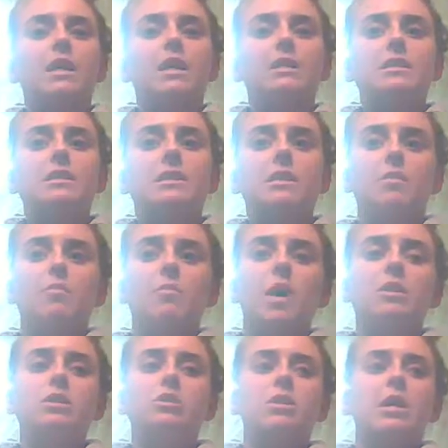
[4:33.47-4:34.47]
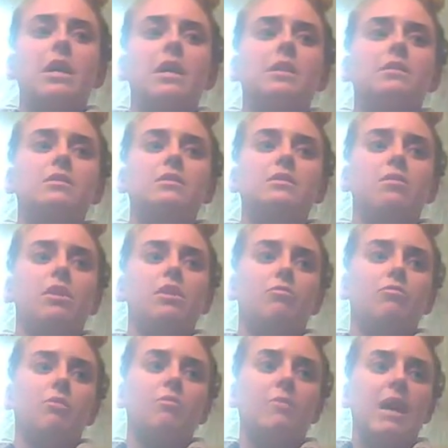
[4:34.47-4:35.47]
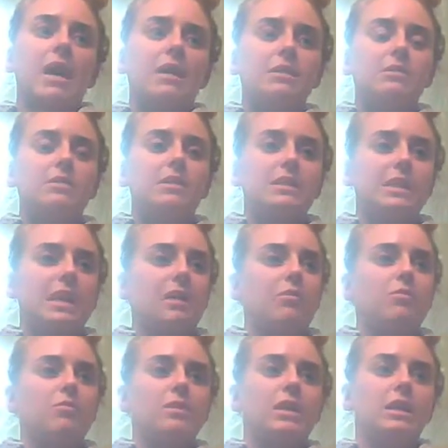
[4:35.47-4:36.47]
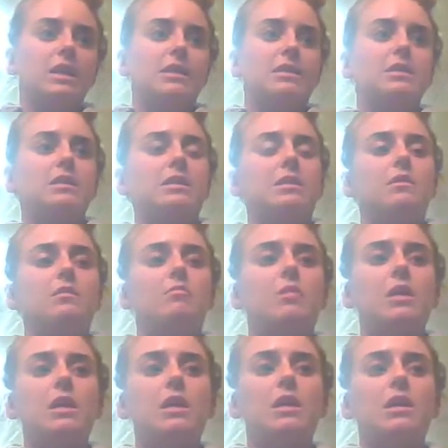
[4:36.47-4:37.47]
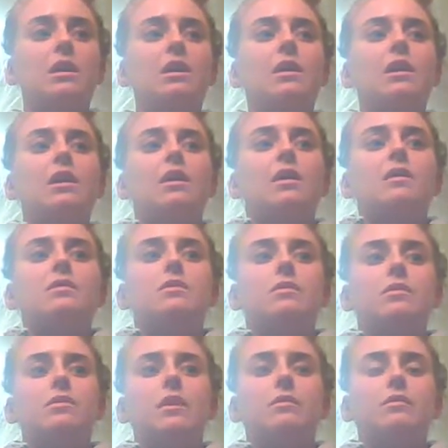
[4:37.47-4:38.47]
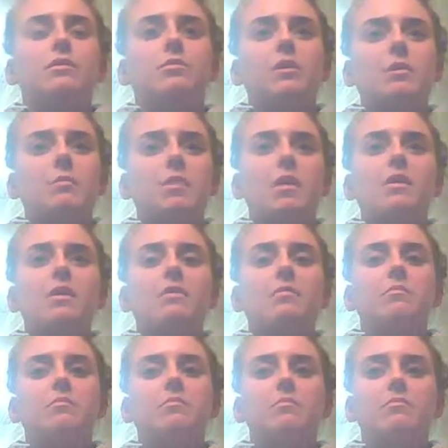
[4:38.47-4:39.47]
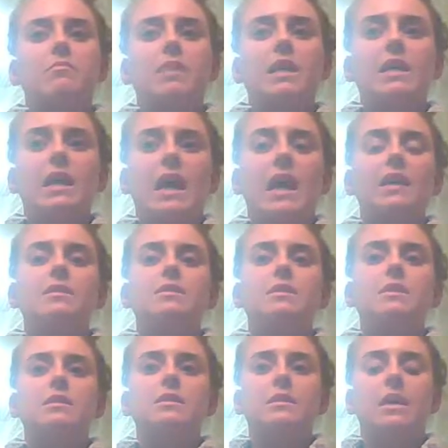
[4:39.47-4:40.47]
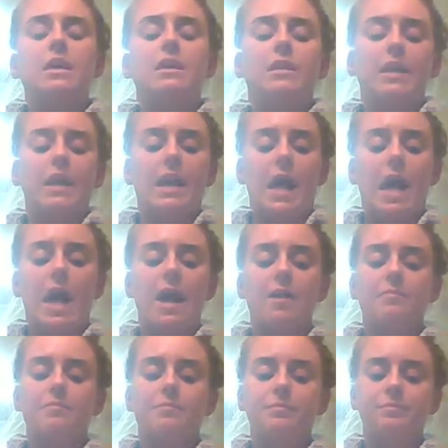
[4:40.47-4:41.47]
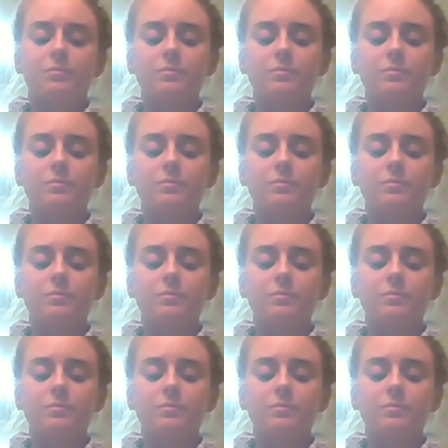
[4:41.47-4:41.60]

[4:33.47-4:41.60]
He's litter box trained, so he'll run back to his kennel when he needs to pee, so you don't have to worry about him making accidents, kind of like a cat.